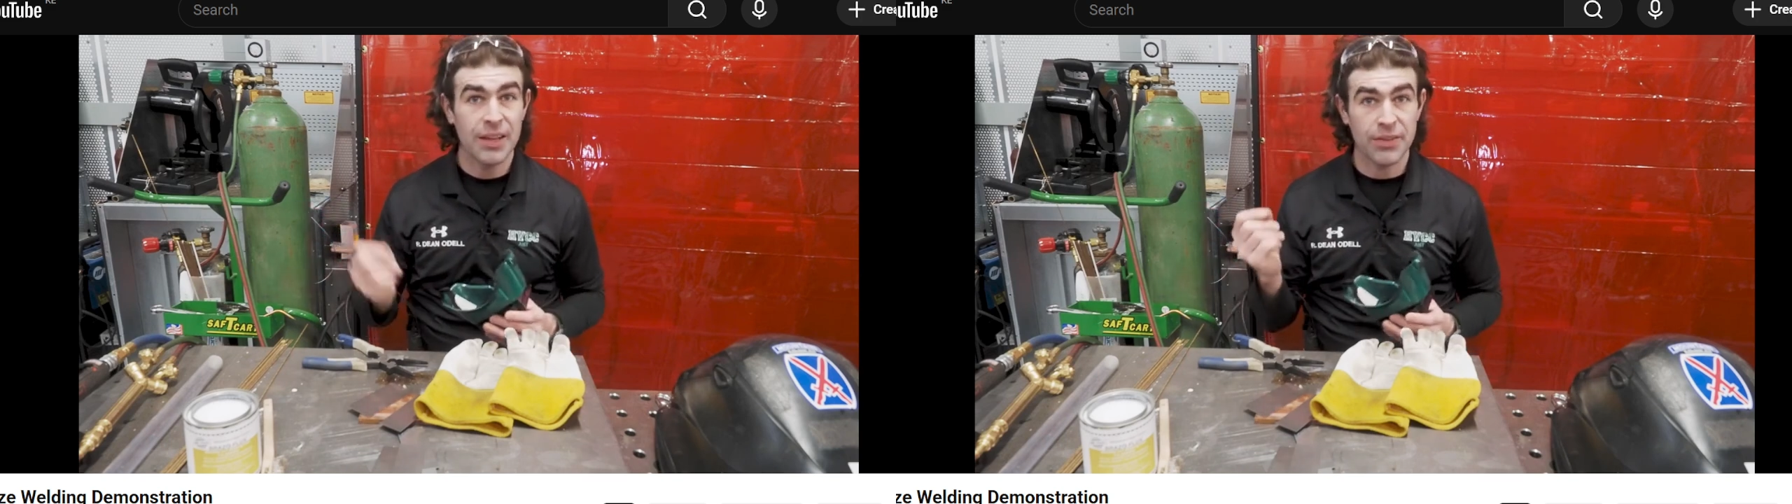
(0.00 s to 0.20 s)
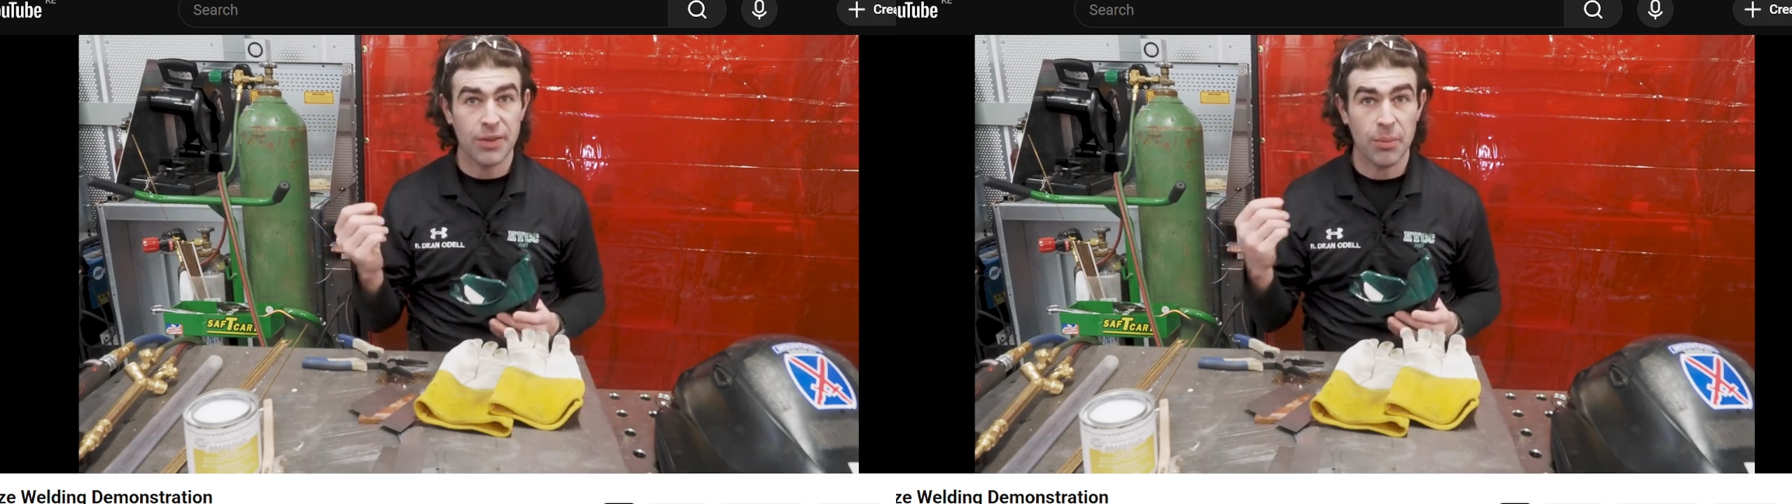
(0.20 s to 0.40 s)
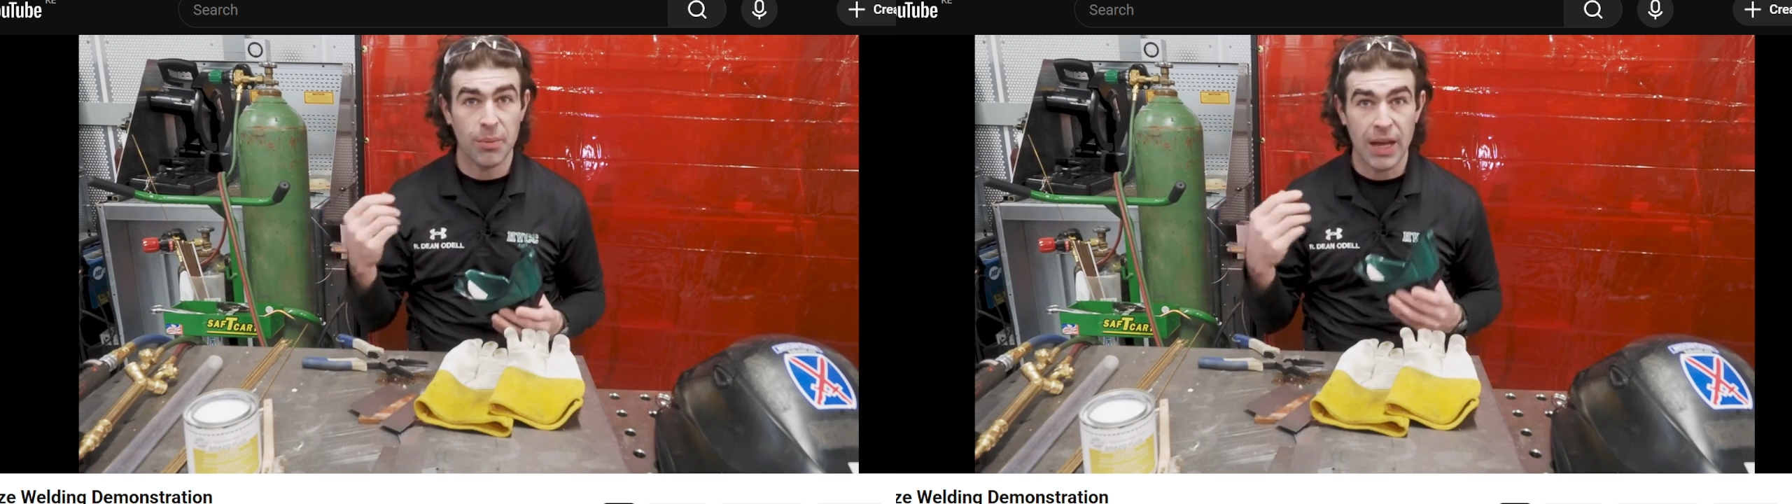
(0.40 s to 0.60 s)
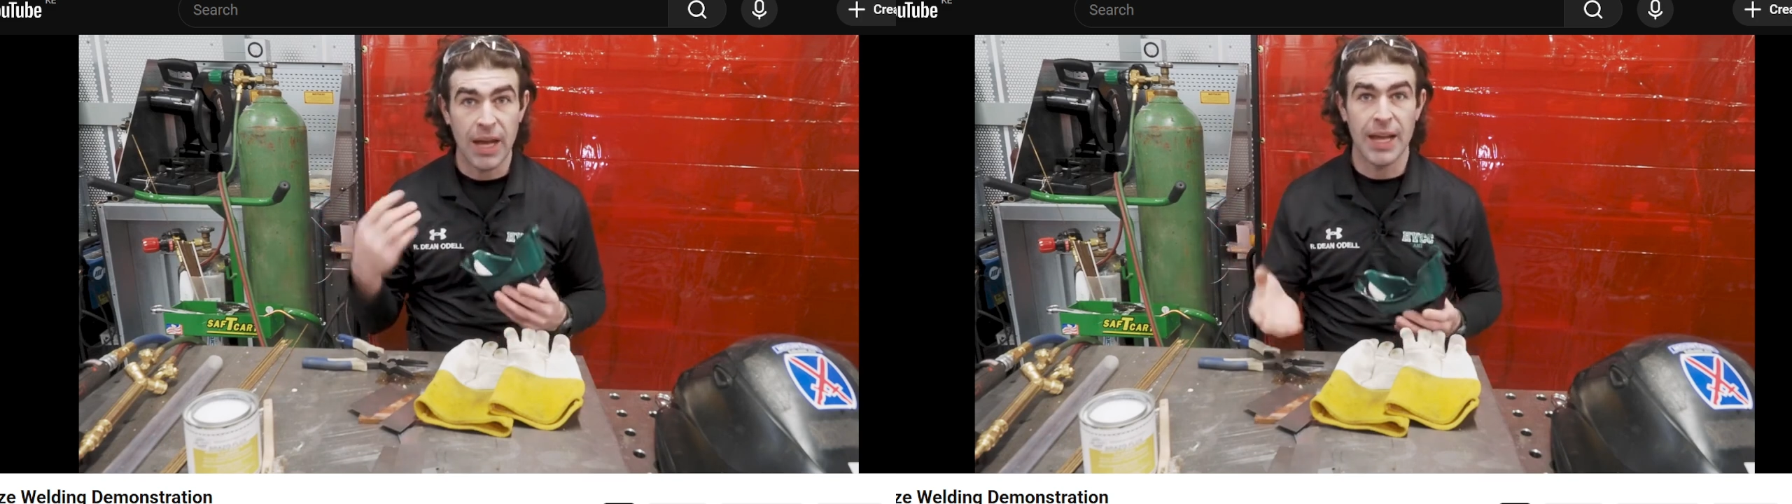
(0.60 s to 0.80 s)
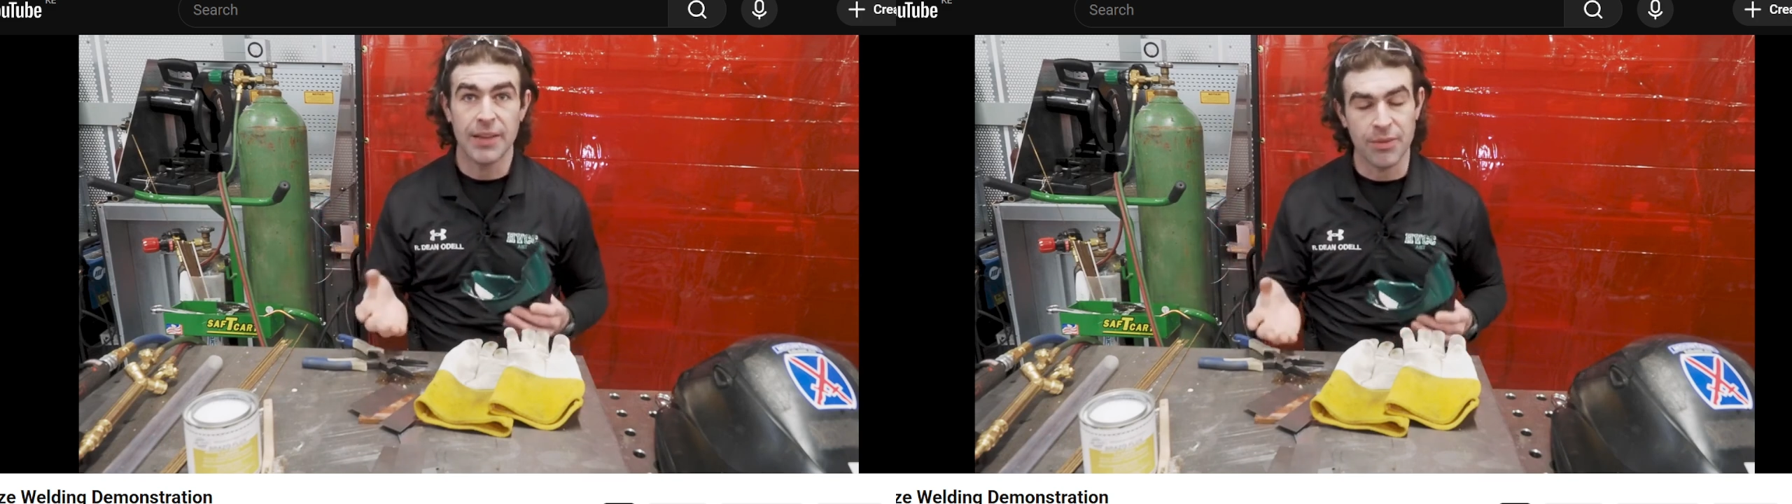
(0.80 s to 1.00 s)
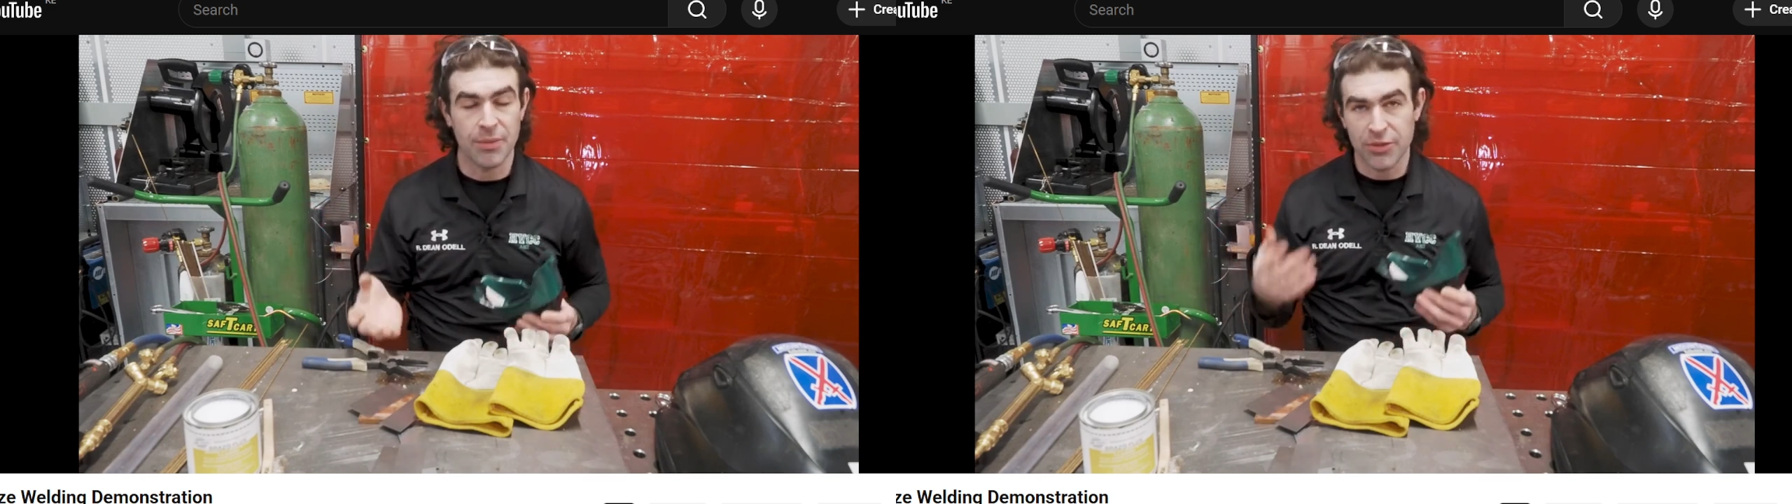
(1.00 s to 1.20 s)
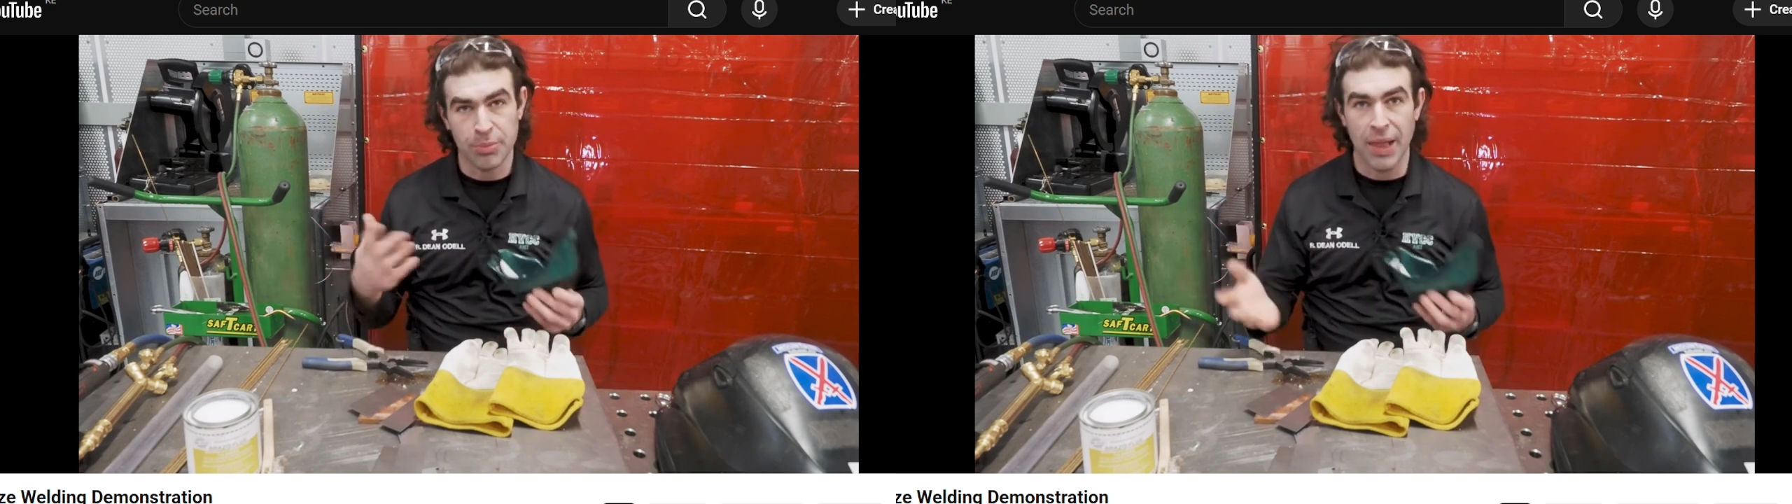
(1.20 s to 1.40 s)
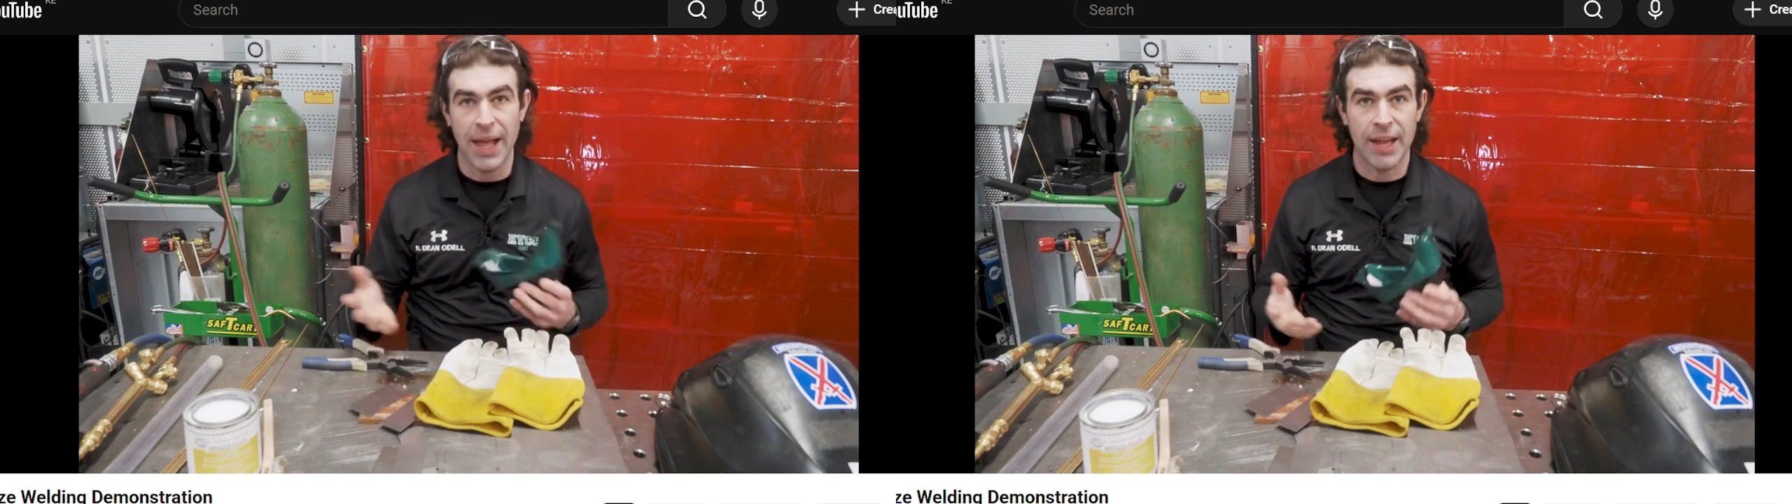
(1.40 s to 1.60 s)
some hot
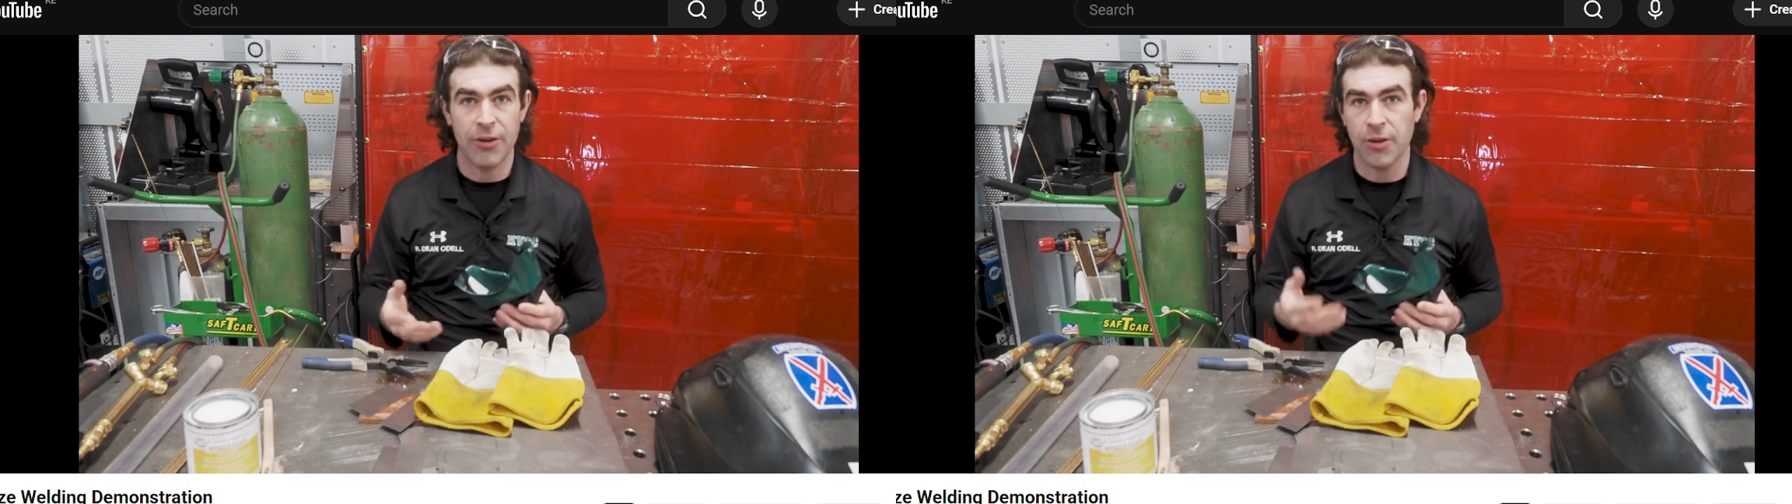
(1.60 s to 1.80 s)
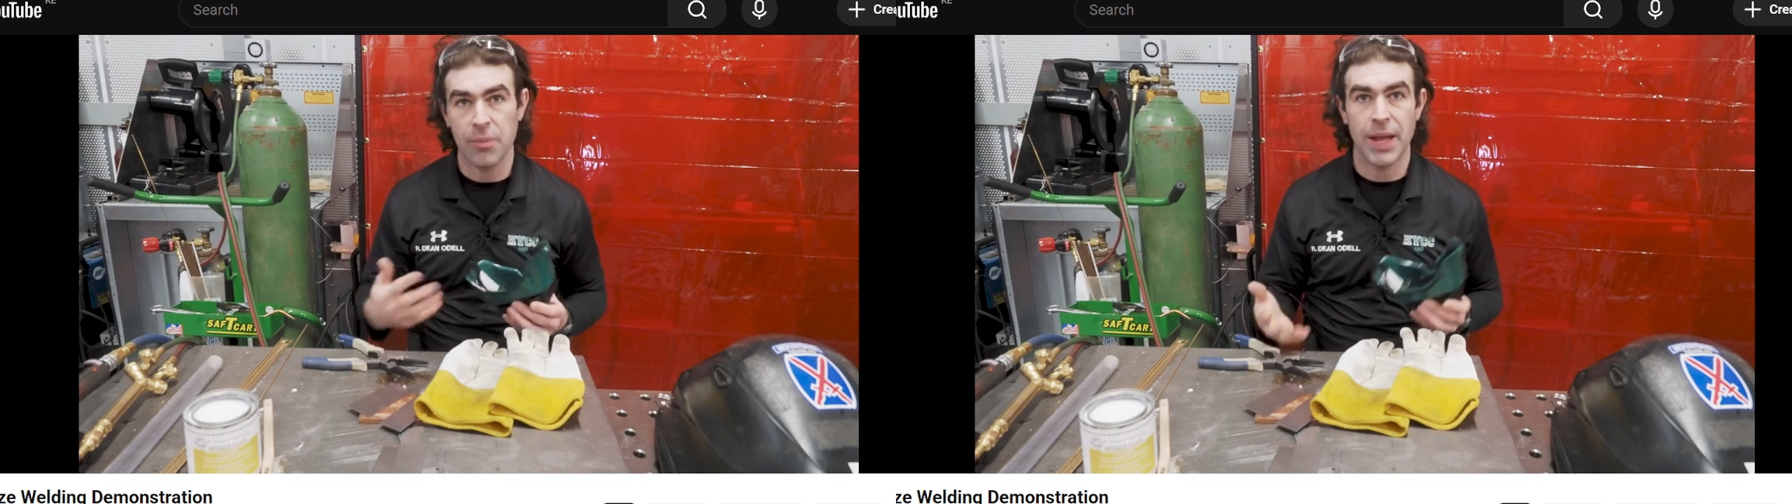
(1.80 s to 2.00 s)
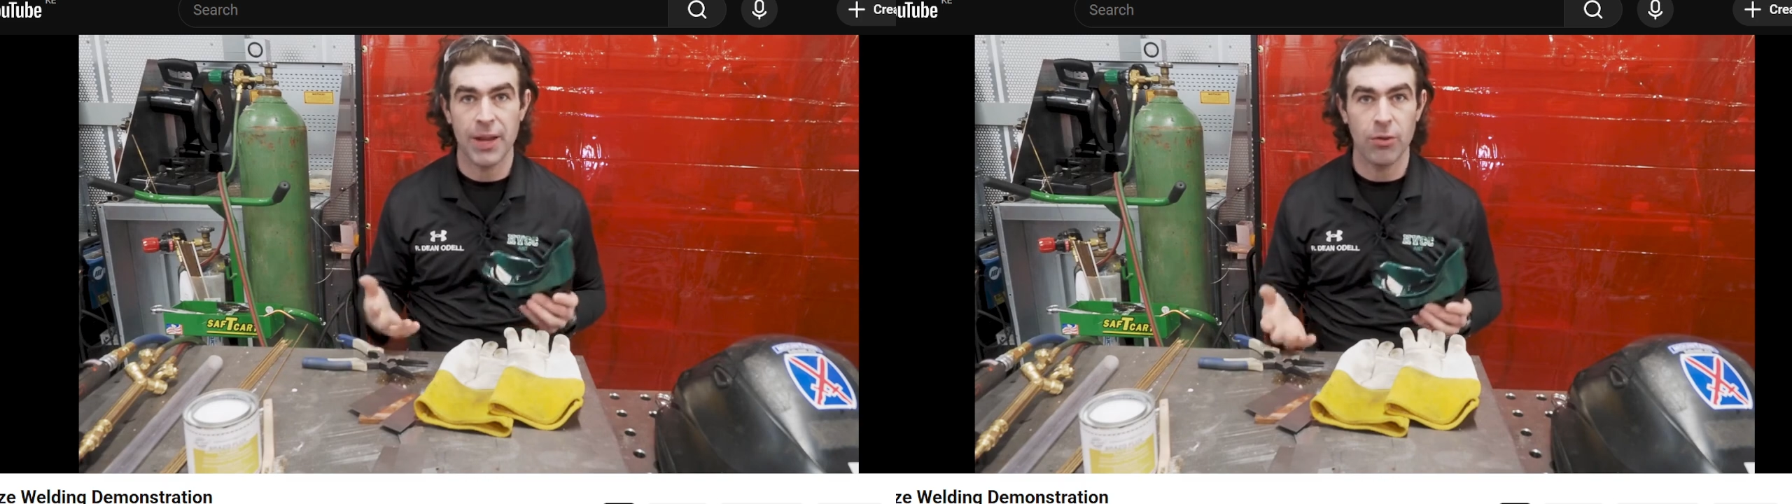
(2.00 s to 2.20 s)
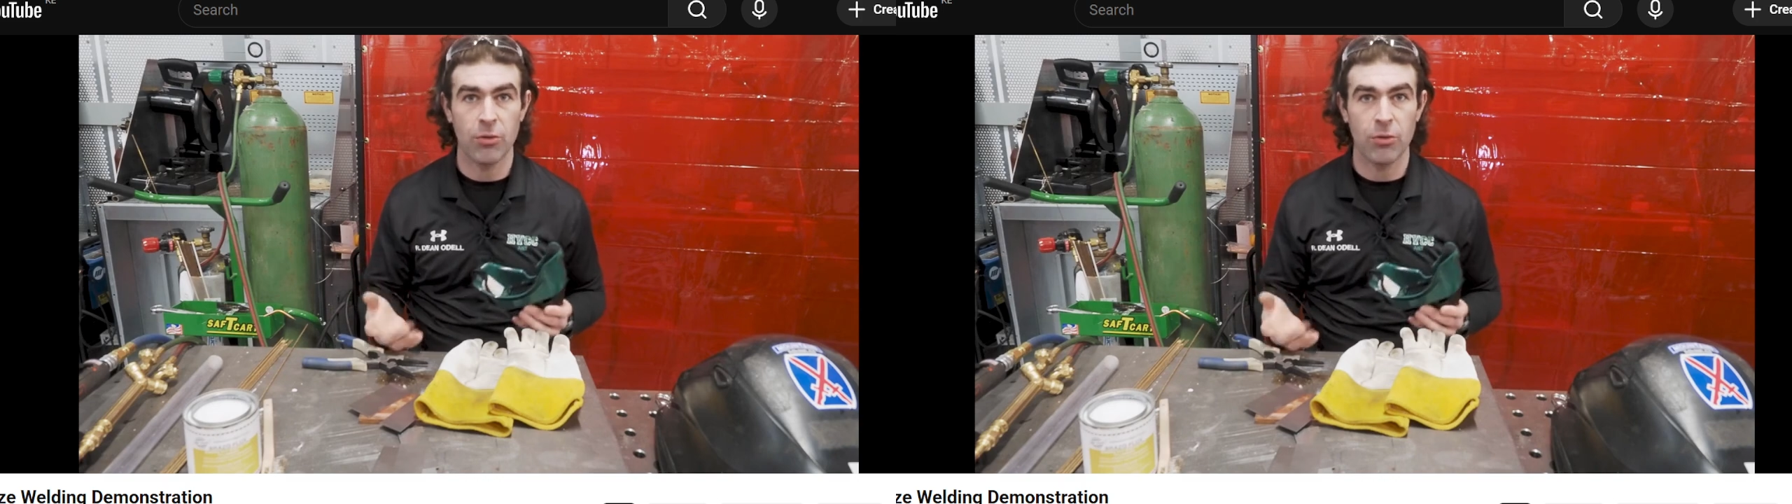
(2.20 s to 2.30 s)
splatter or metal